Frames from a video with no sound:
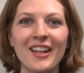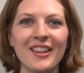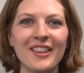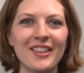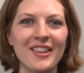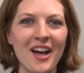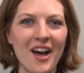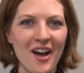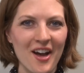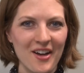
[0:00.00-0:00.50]

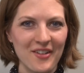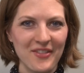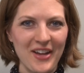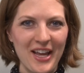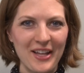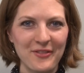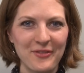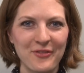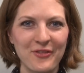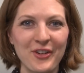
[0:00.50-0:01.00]
Love
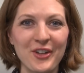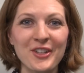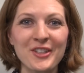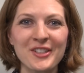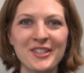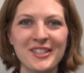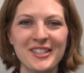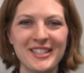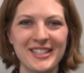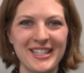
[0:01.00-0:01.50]
at
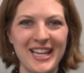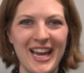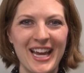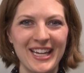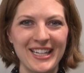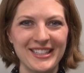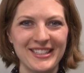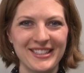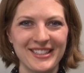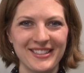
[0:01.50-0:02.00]
first
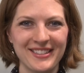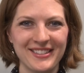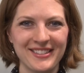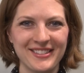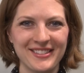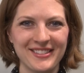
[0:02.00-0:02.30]
sight.